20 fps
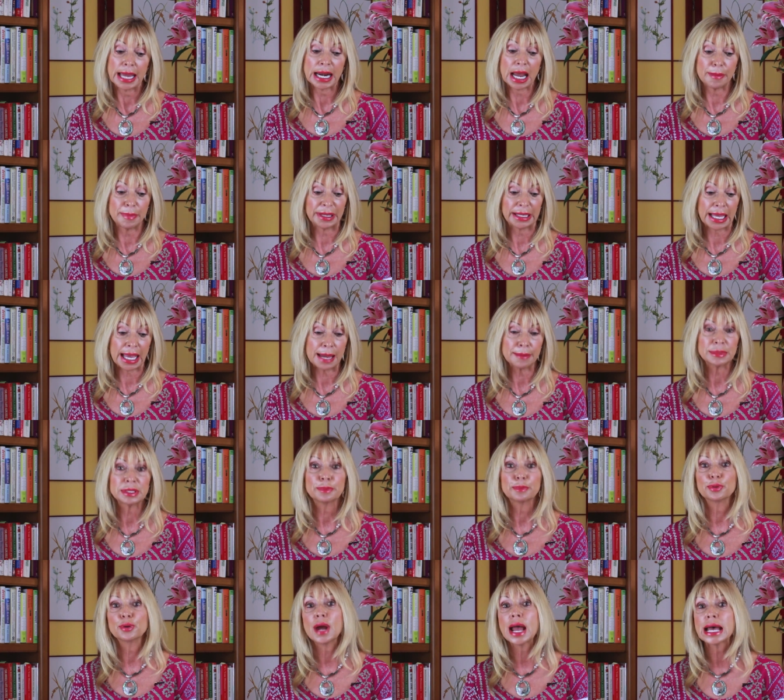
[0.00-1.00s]
and I became
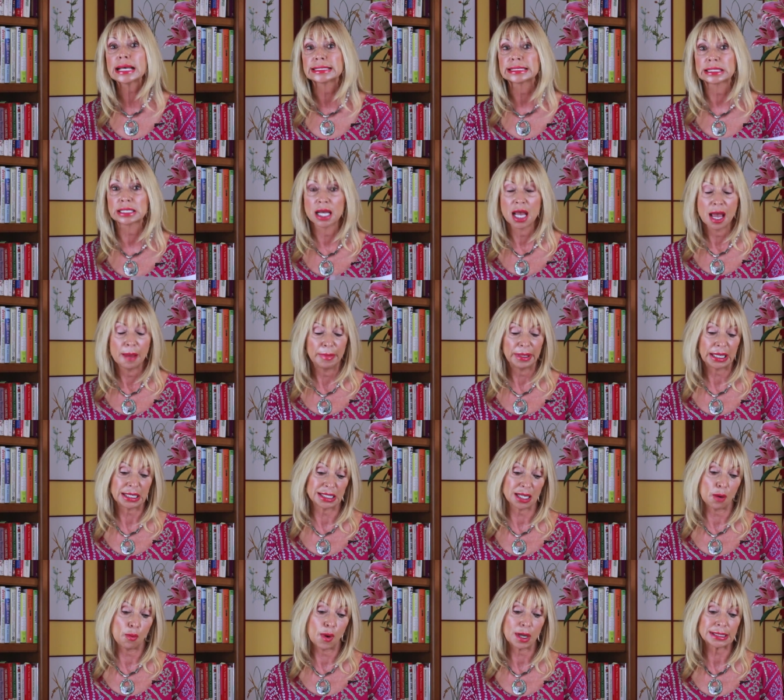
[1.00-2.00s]
depressed
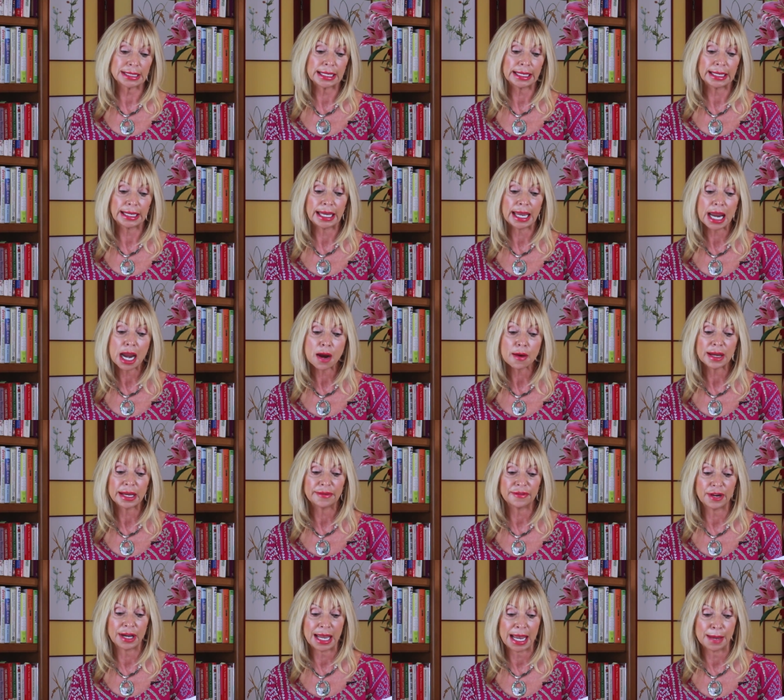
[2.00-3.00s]
because I wasn't
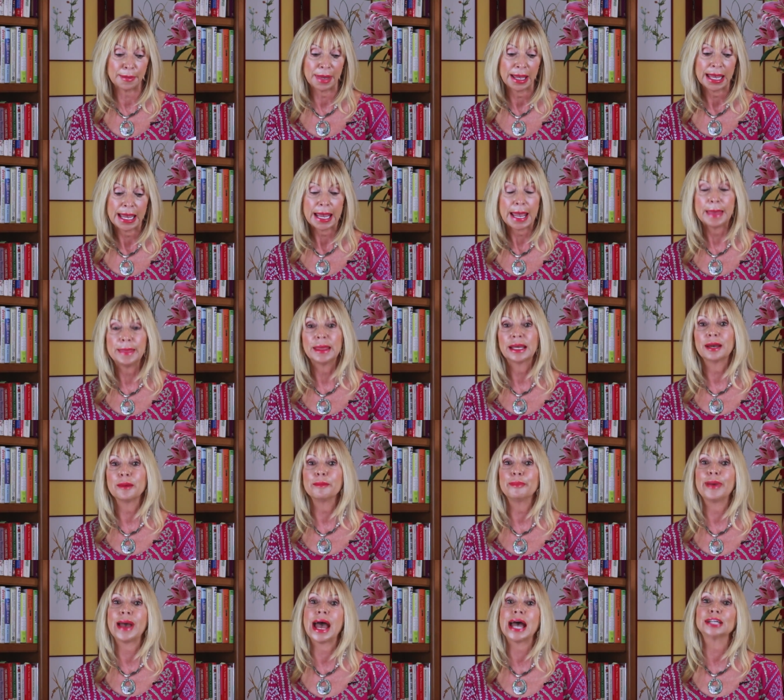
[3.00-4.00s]
caring for him in the
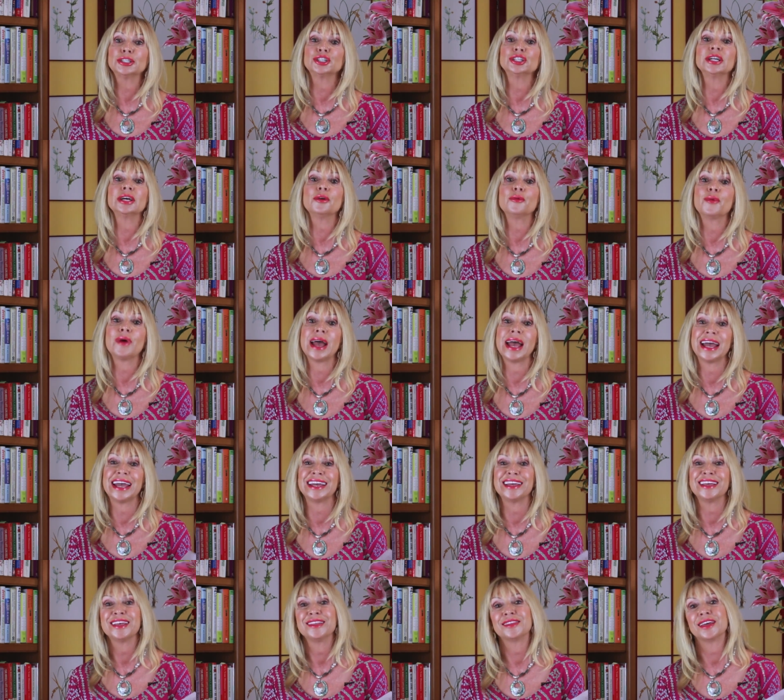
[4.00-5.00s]
compassionate
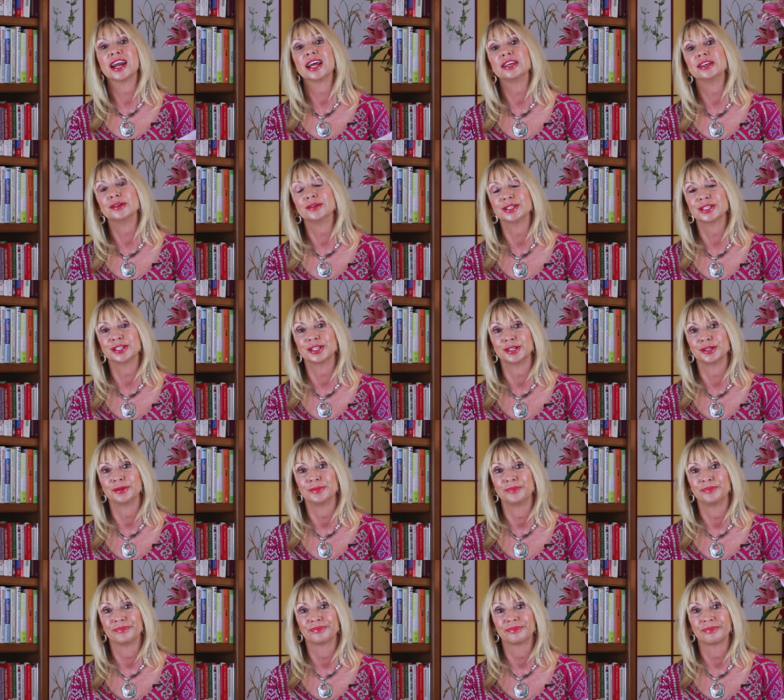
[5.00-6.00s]
way that I used to.
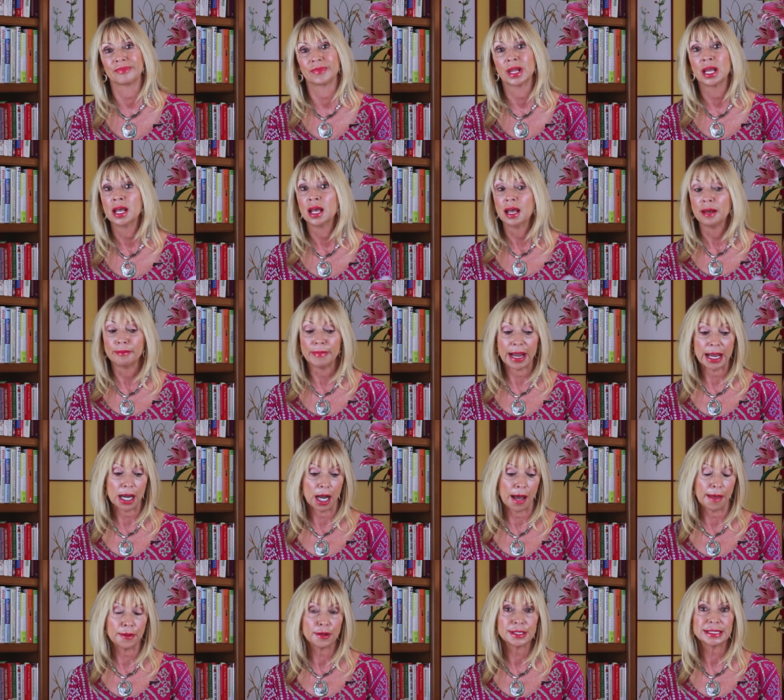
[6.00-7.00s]
My
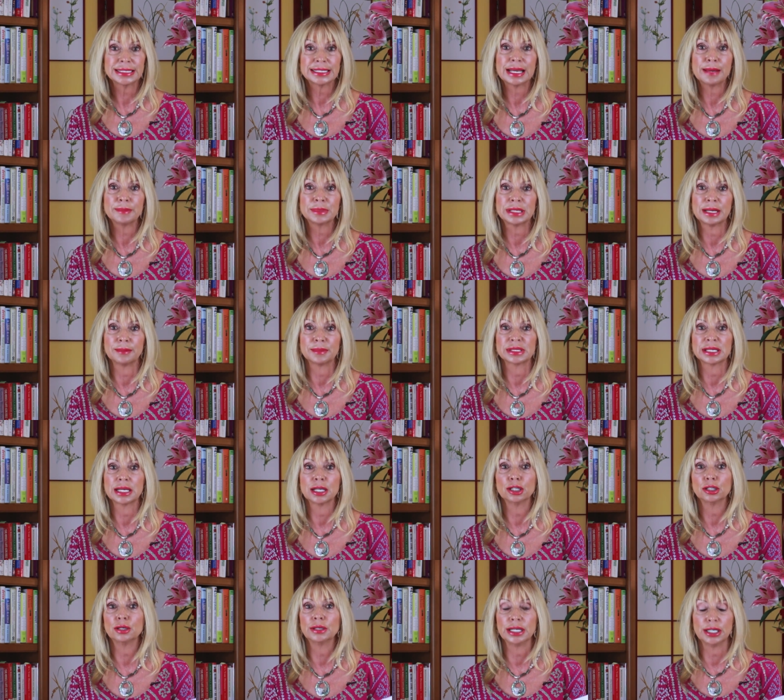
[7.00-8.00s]
other symptoms
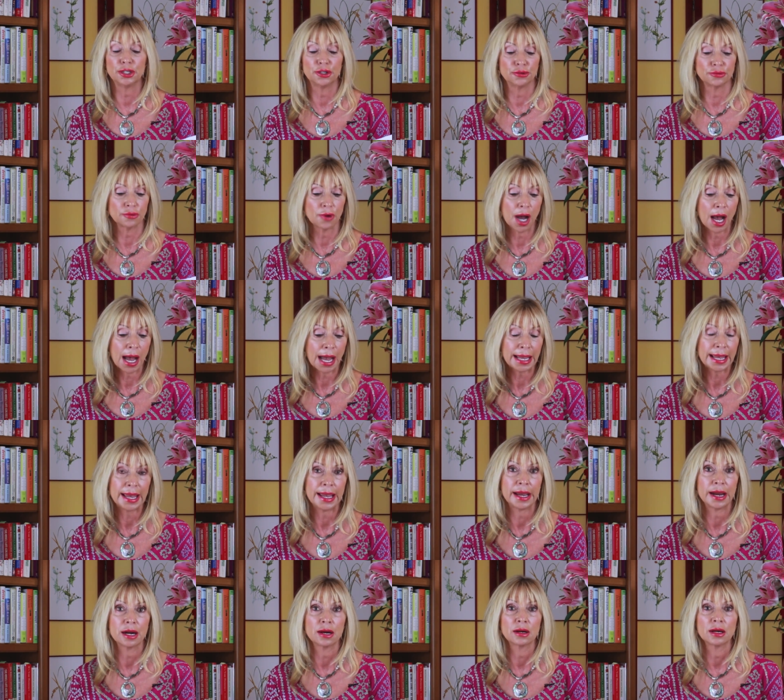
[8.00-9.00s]
included dry
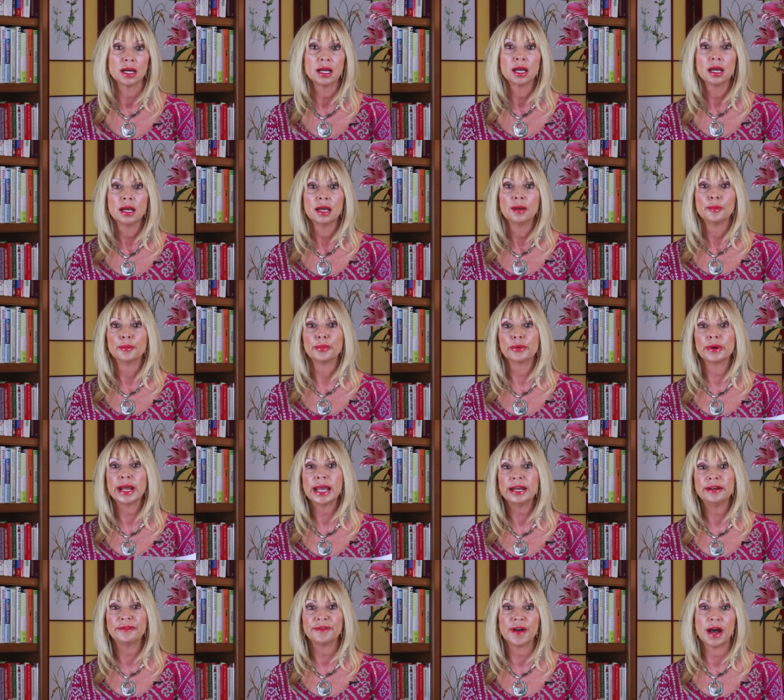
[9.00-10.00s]
hair,
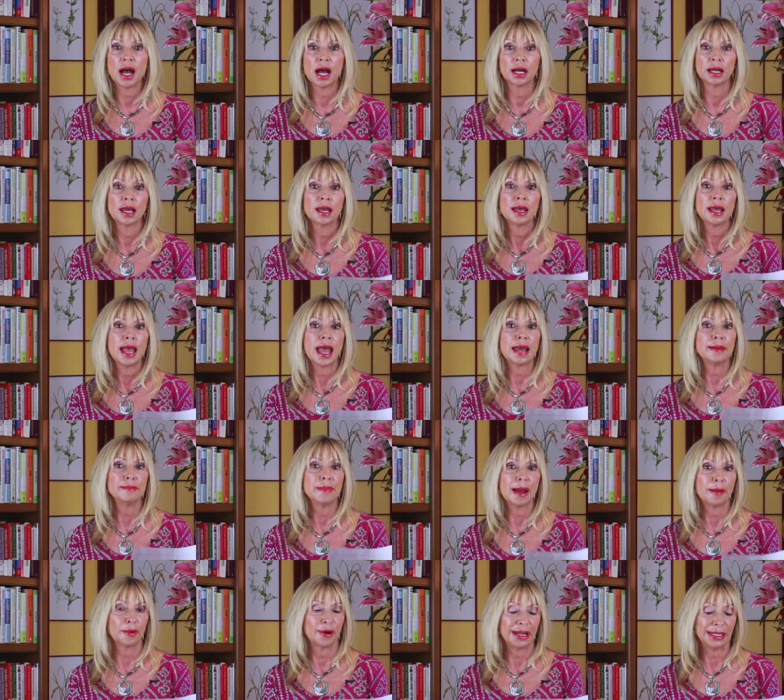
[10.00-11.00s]
brain fog, and
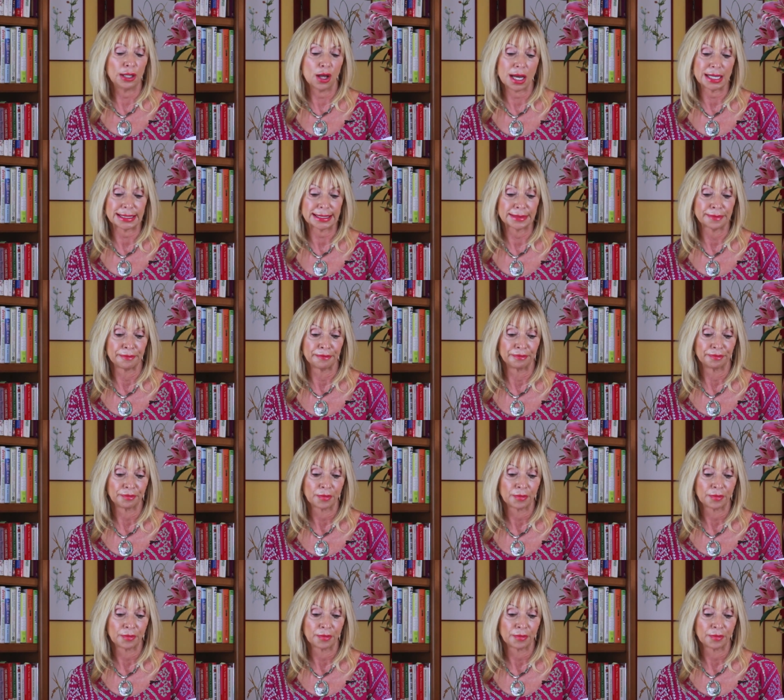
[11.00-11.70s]
memory loss.